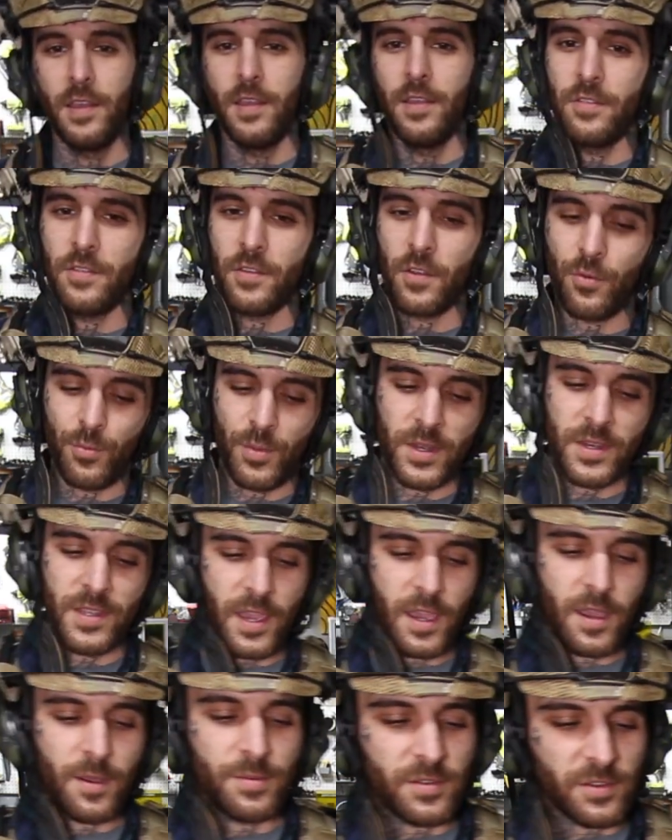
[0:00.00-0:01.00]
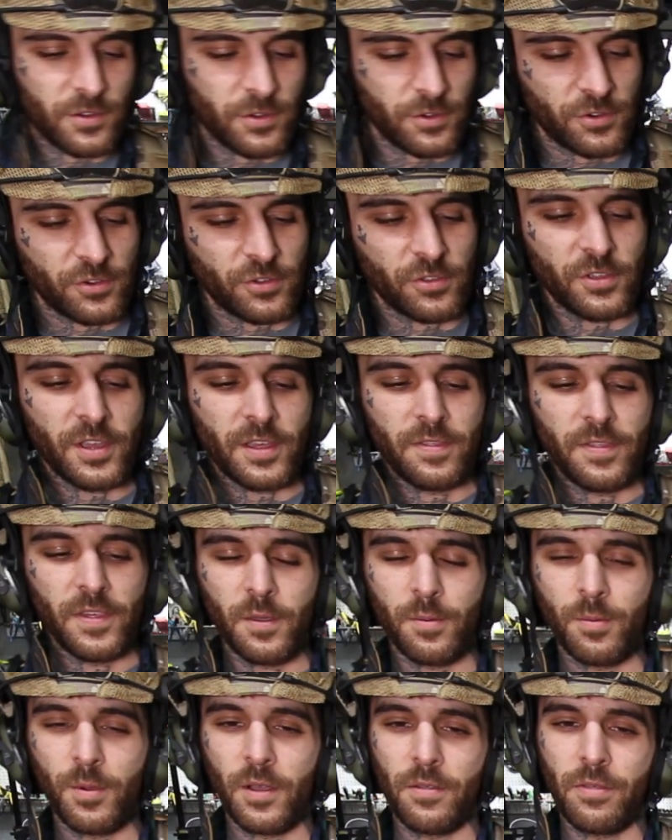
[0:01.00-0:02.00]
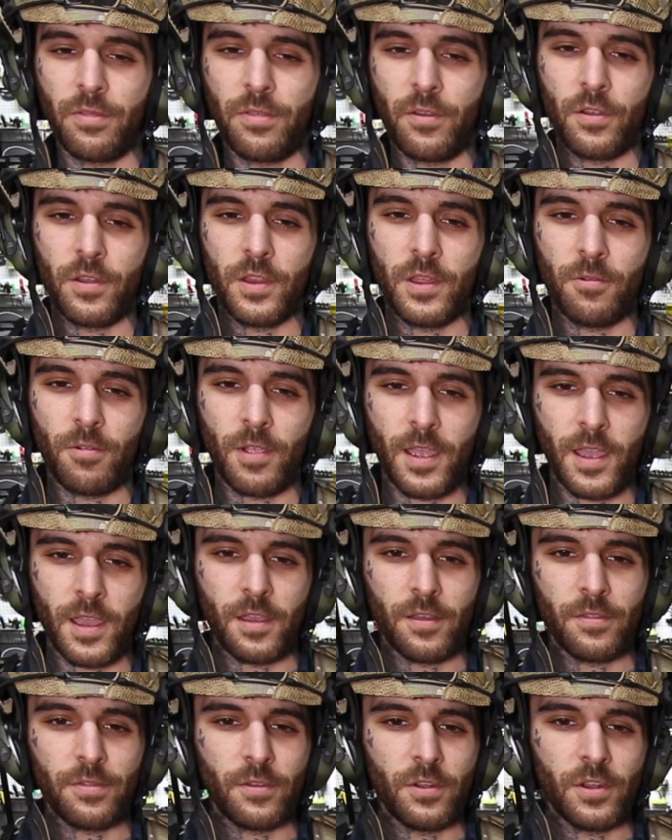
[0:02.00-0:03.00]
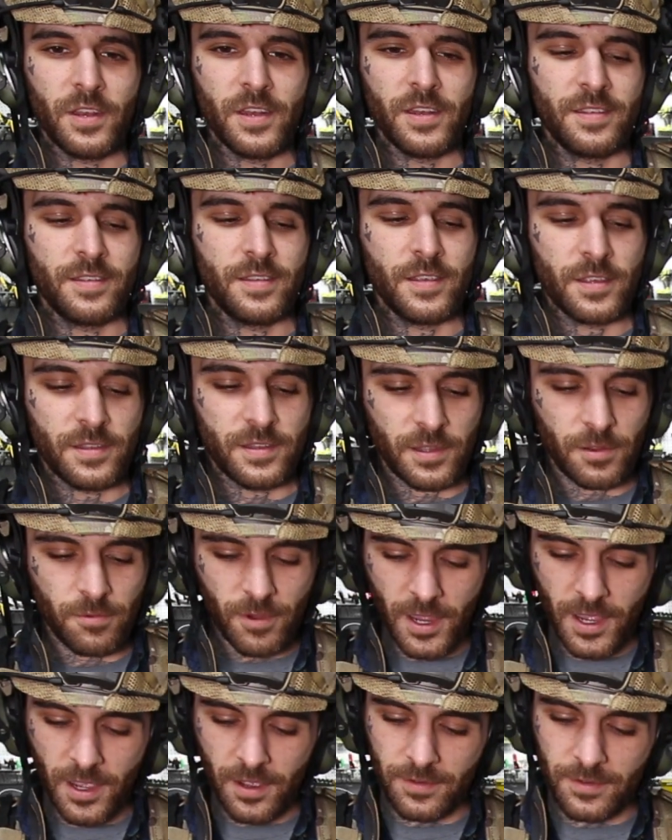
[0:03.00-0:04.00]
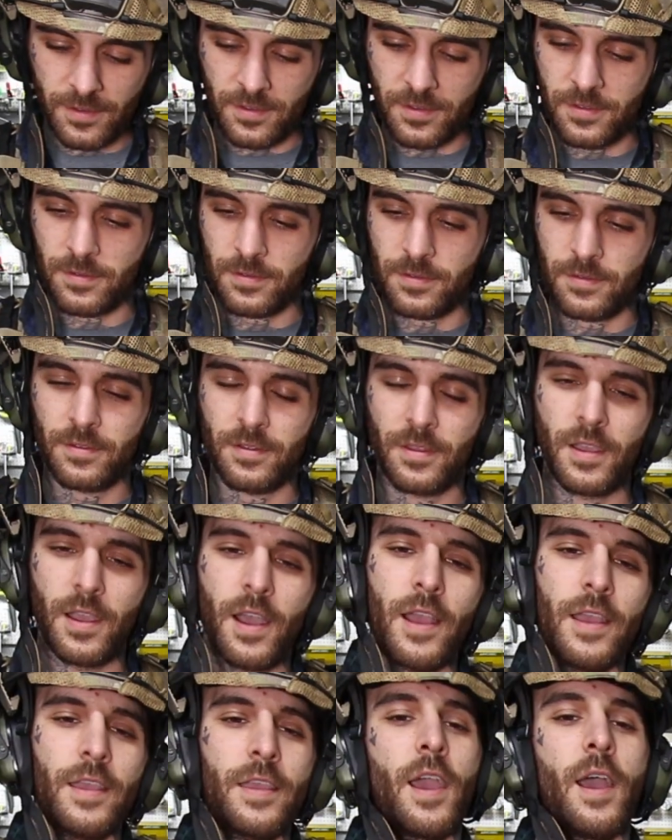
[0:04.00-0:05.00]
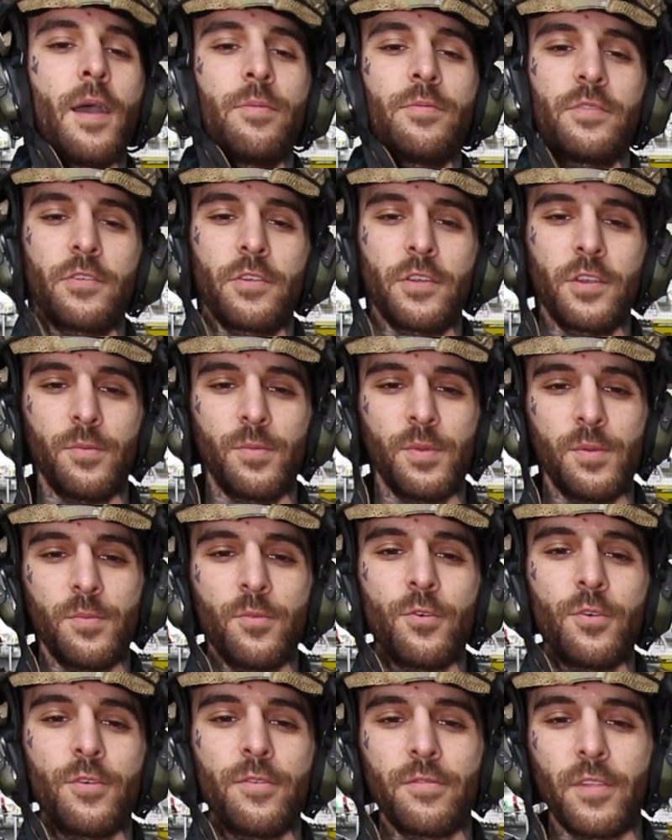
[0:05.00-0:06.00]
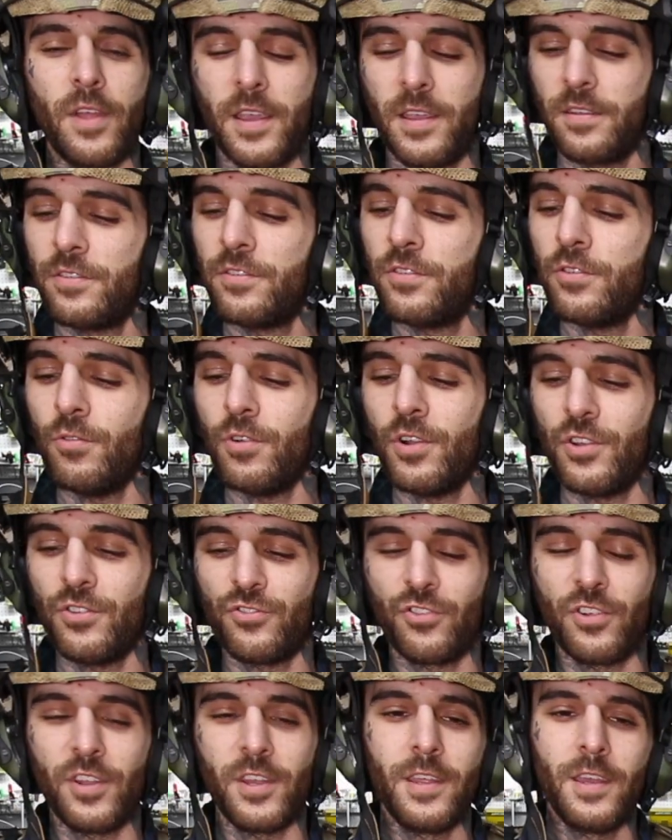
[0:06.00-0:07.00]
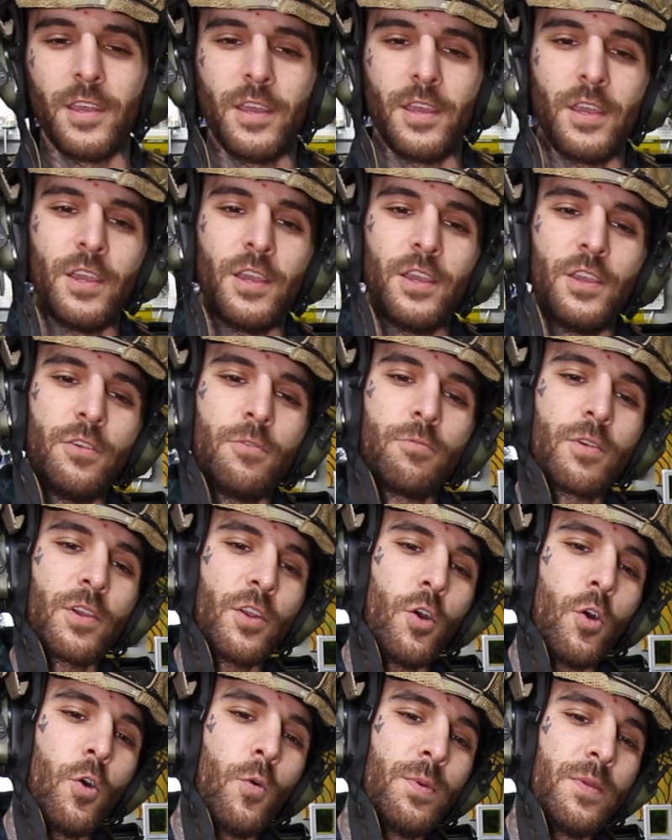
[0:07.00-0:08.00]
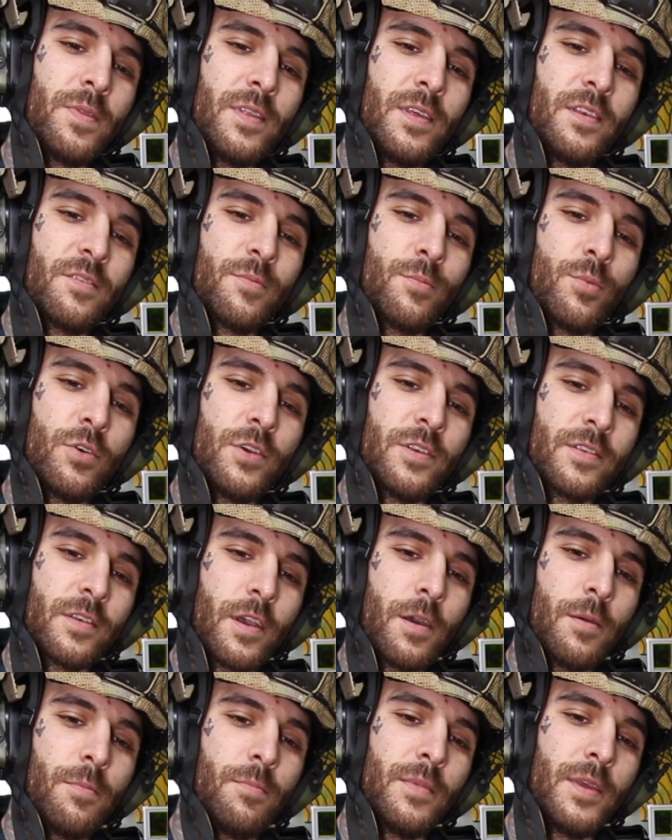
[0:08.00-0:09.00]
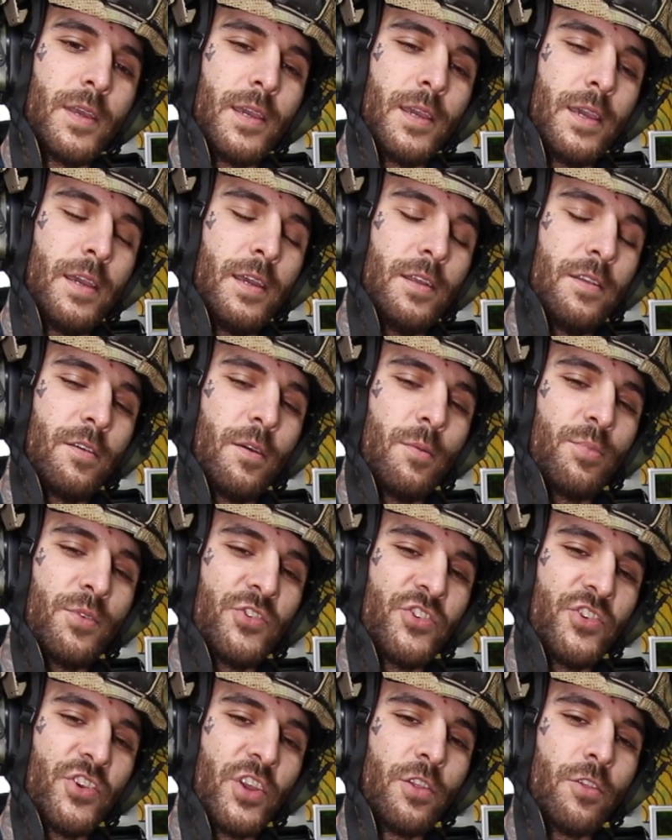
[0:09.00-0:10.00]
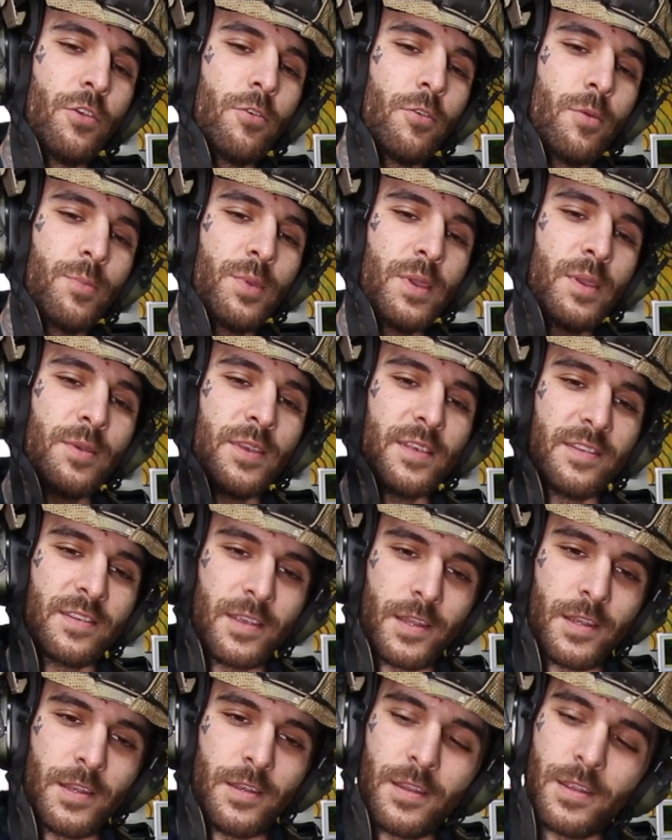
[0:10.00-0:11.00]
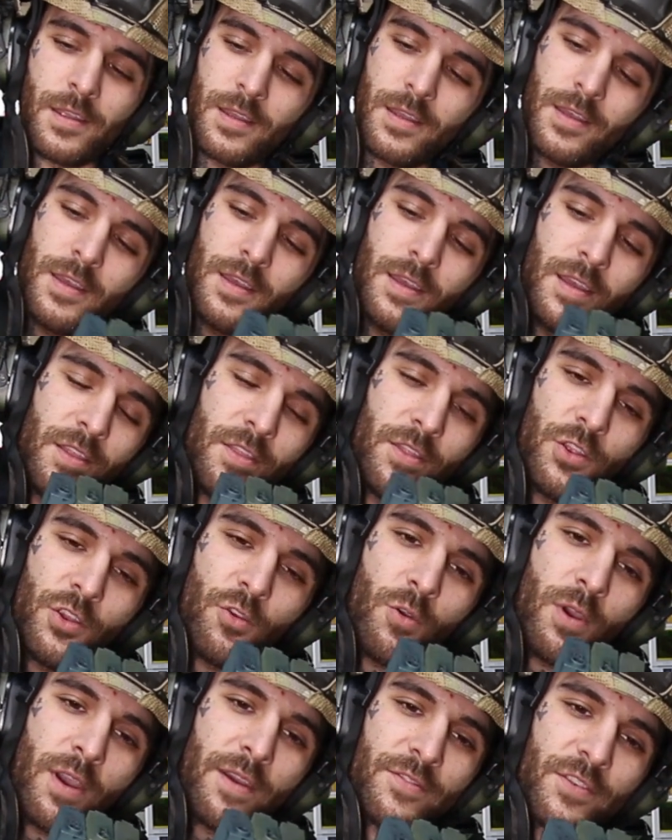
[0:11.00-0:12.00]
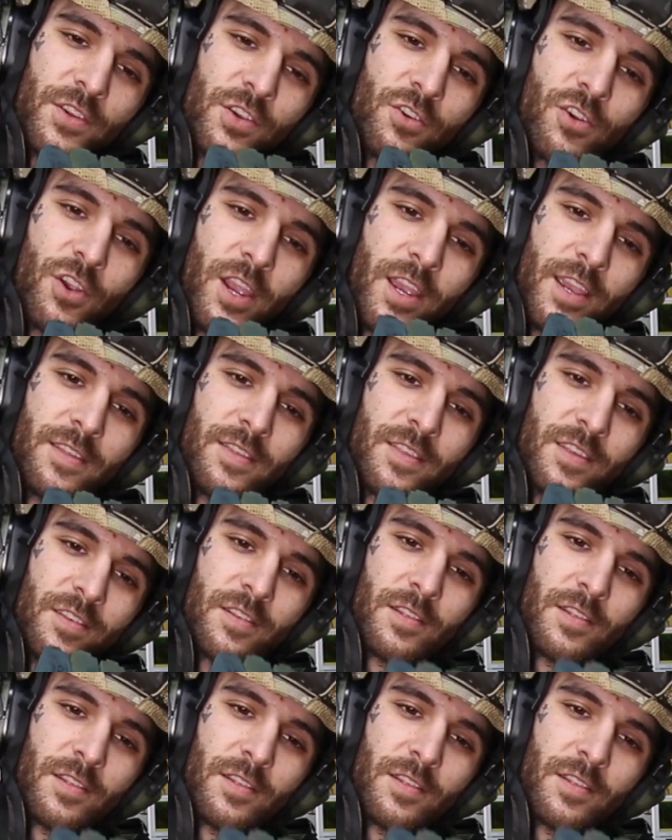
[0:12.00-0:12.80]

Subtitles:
So mid caps are usually, I think, about 30 to 60 rounds. High caps are going to be more of like 200. You can open these boys up, dump a shitload of BBs in, and then you have to crank this